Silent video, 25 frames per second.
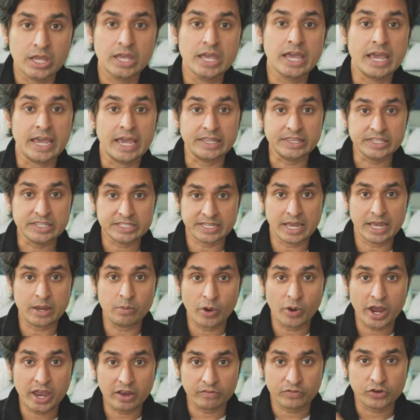In the same
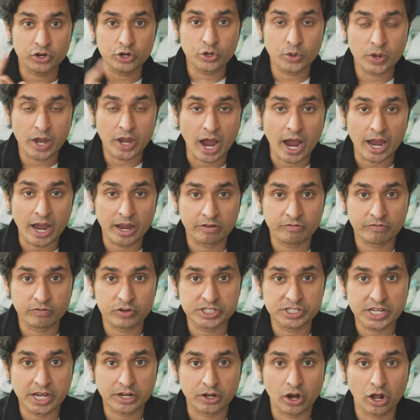way, if you're doing IF for
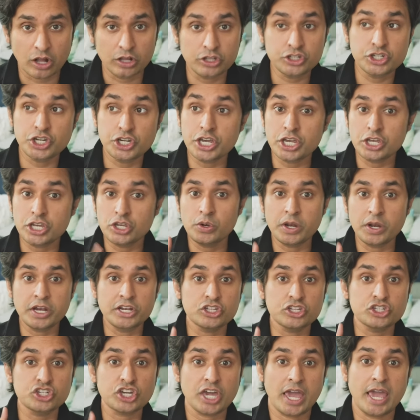technology, you need to
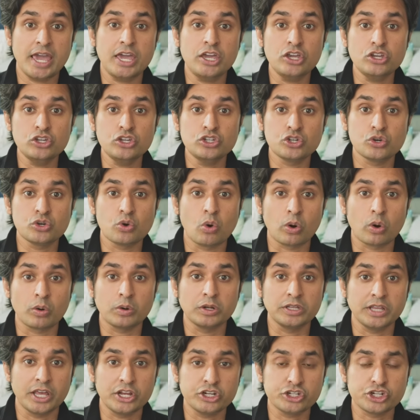change your
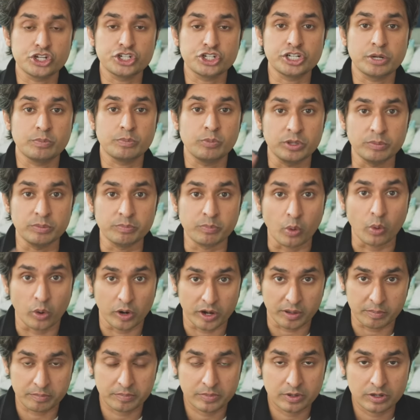relationship with
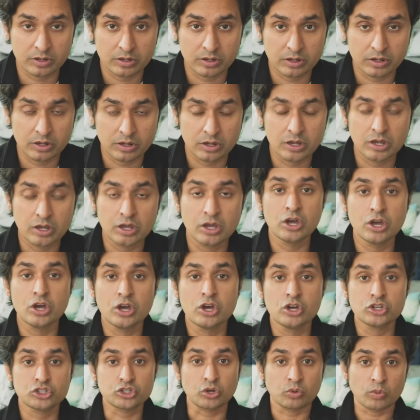boredom.
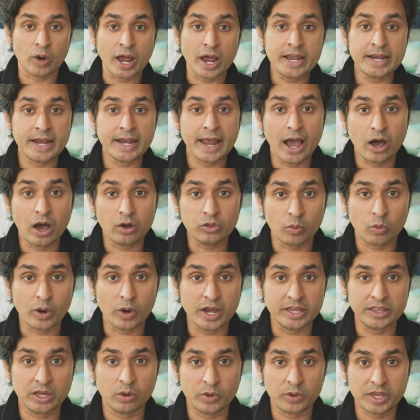So, right now, the way
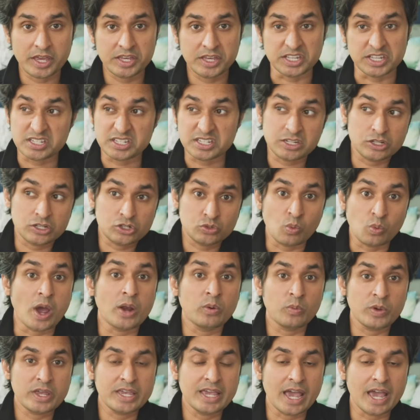that we exist is when
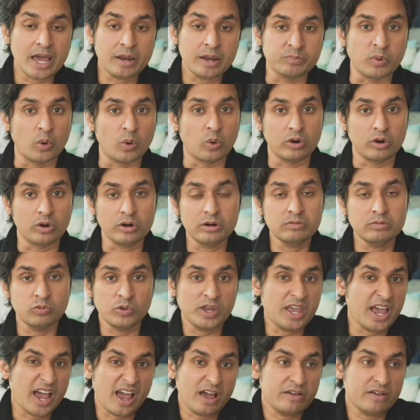we get bored,
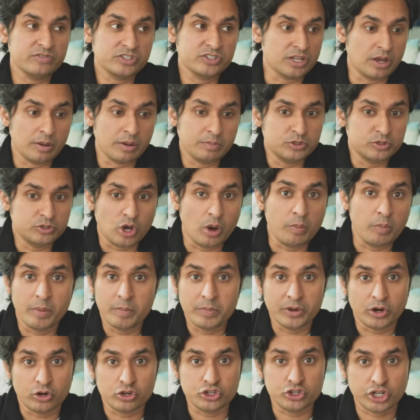we have some
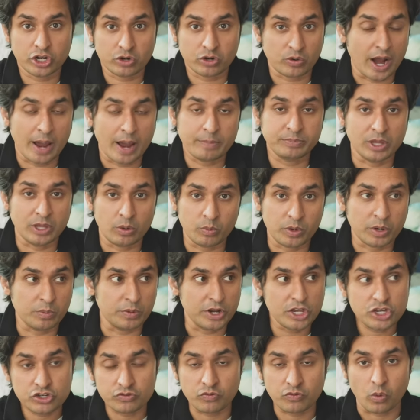dopaminergic crap that we
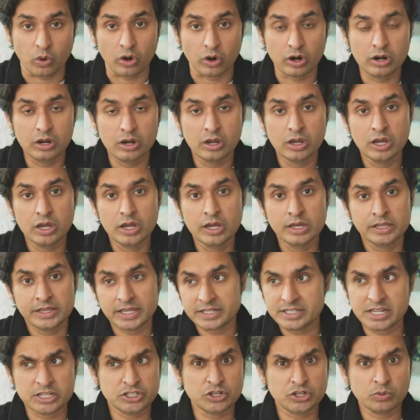reach for that
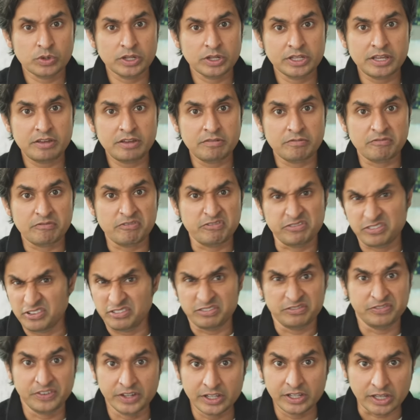doesn't really
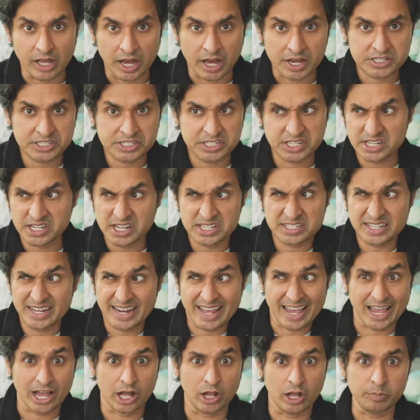fulfill us and doesn't
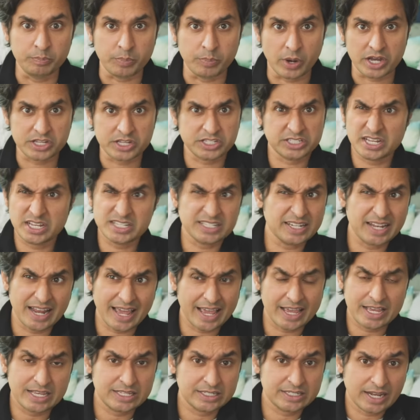help us, doesn't
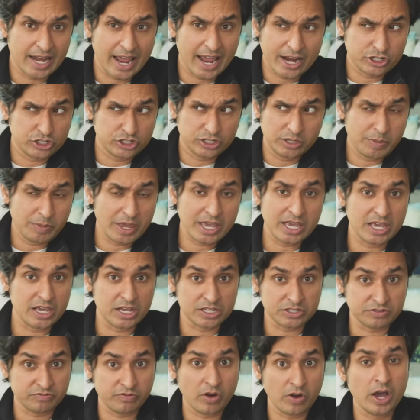isn't actually making
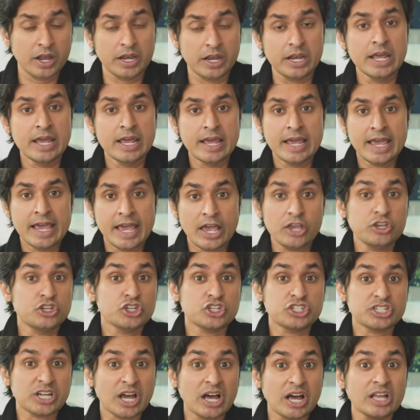us fun. It
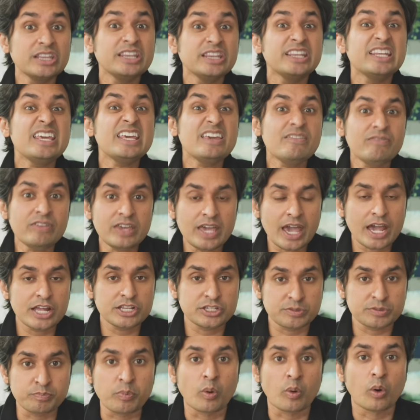just alleviates
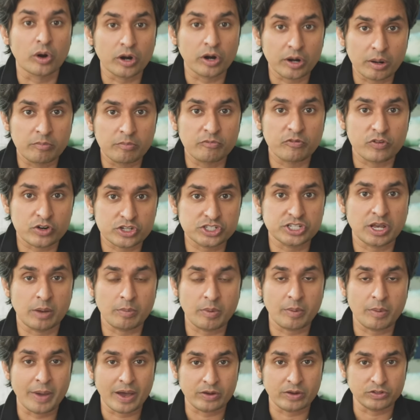boredom for some
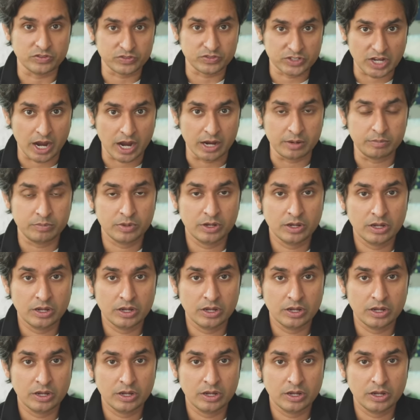amount of time.